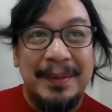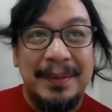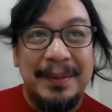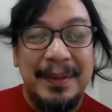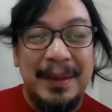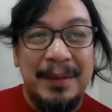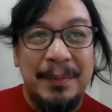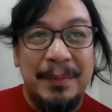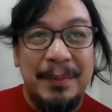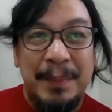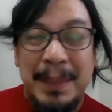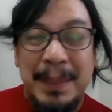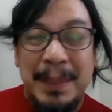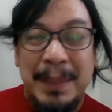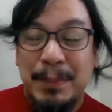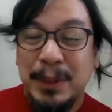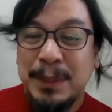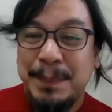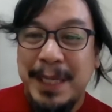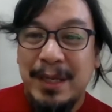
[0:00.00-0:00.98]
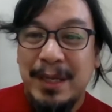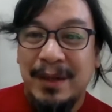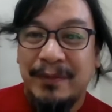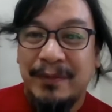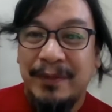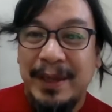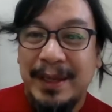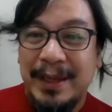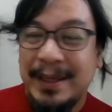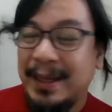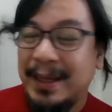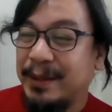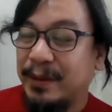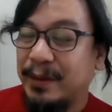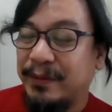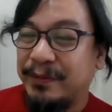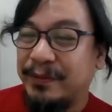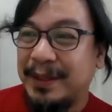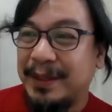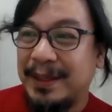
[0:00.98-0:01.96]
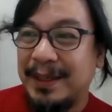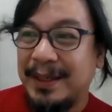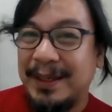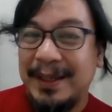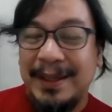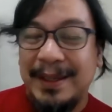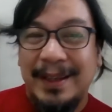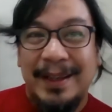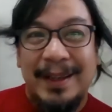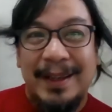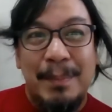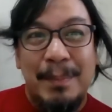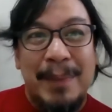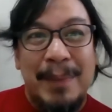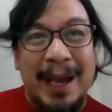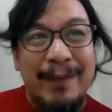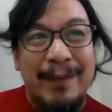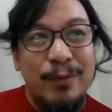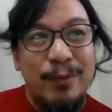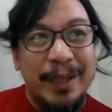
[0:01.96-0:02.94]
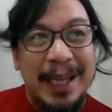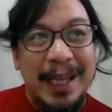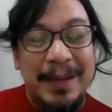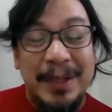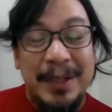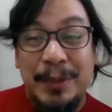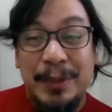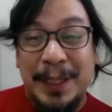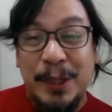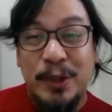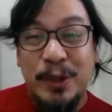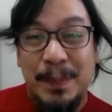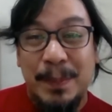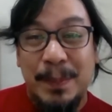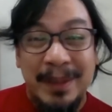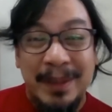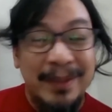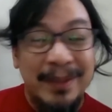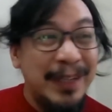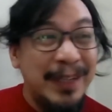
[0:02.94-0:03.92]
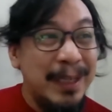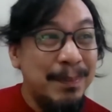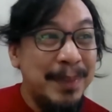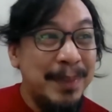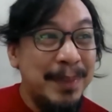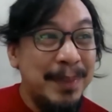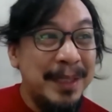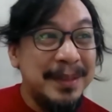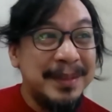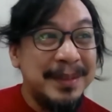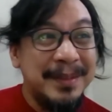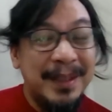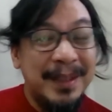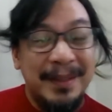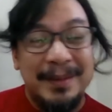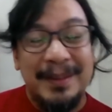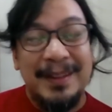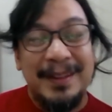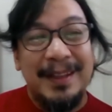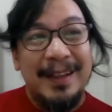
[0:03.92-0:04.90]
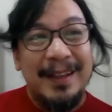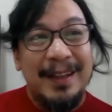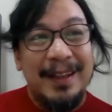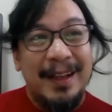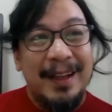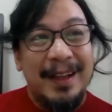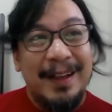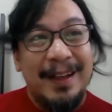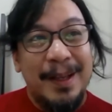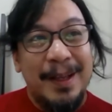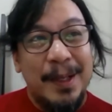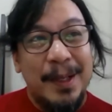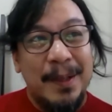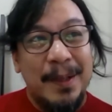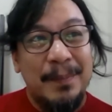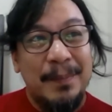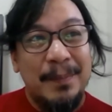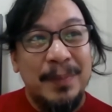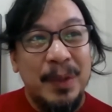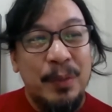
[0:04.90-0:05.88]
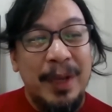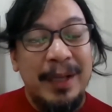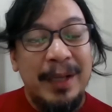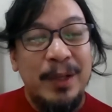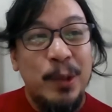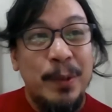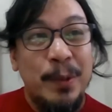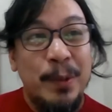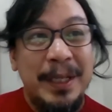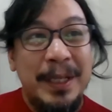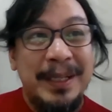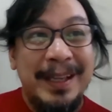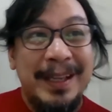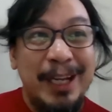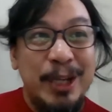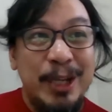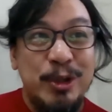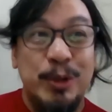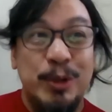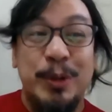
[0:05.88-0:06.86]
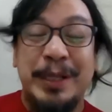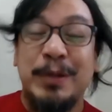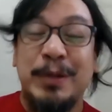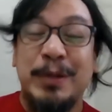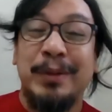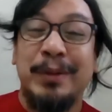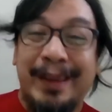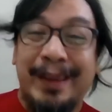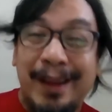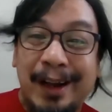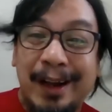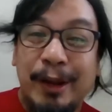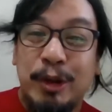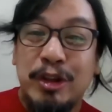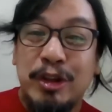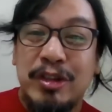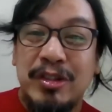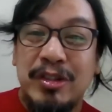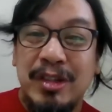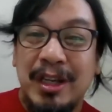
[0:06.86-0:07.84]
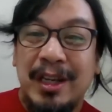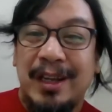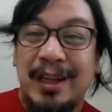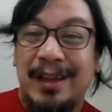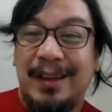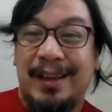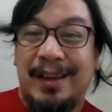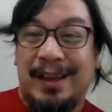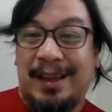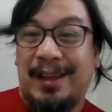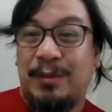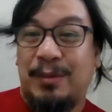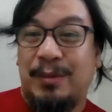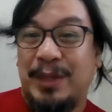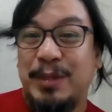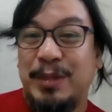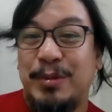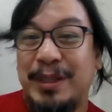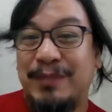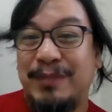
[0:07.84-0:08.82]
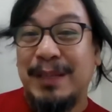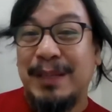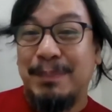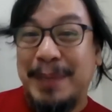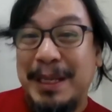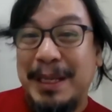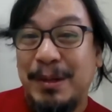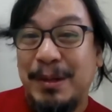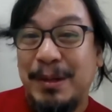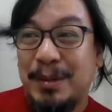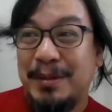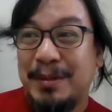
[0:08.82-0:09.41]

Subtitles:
people speak of a kind of bifurcated readership in the Philippines, that when you read English, you read only English. And when you read Filipino,